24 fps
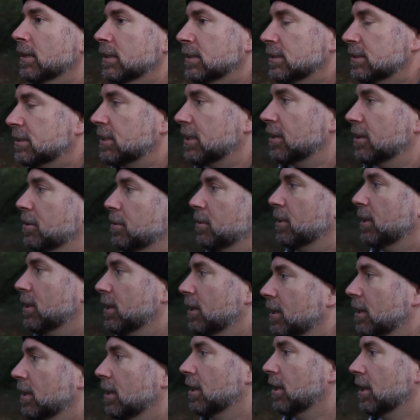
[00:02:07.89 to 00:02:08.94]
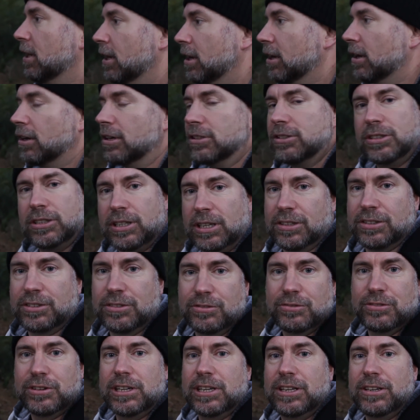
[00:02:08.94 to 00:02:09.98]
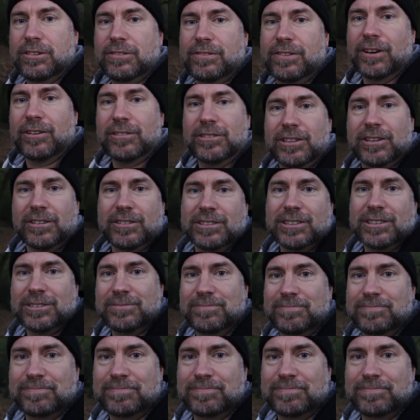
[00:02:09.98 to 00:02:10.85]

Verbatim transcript: so I should get some really good photos.